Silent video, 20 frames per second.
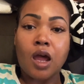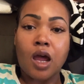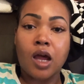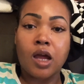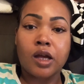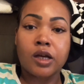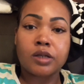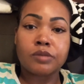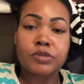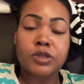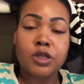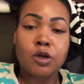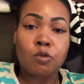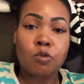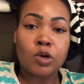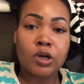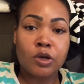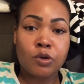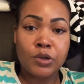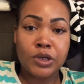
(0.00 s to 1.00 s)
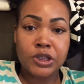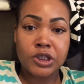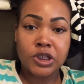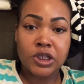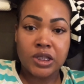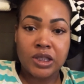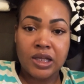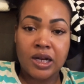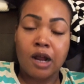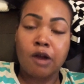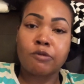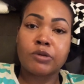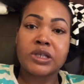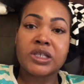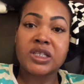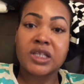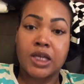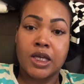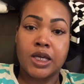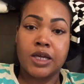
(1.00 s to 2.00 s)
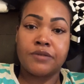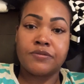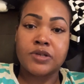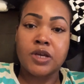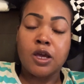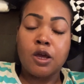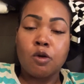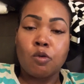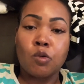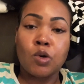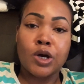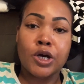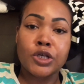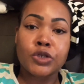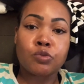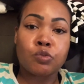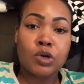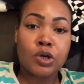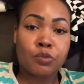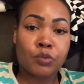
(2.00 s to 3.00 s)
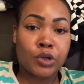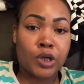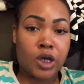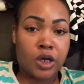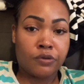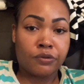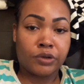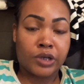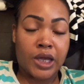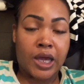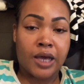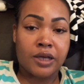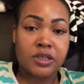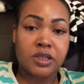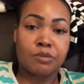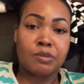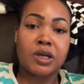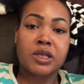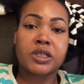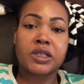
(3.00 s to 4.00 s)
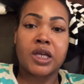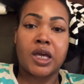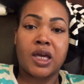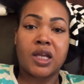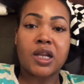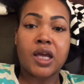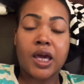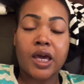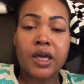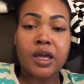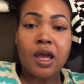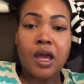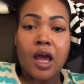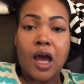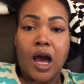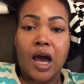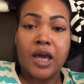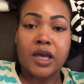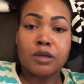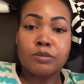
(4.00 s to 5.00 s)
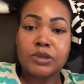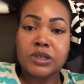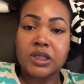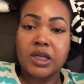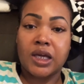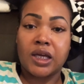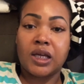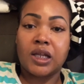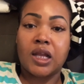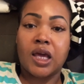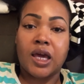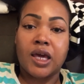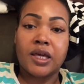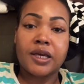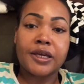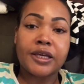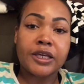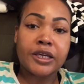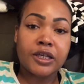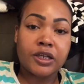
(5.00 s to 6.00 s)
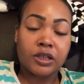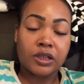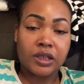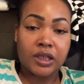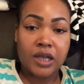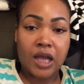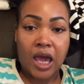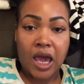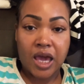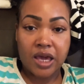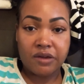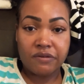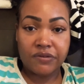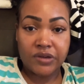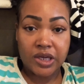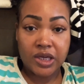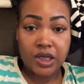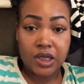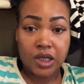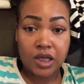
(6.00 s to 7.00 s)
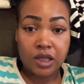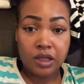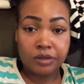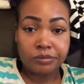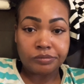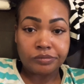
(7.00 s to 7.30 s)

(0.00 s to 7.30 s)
So one question that I received was, what recovery house am I staying at? I am staying at Healing Haven.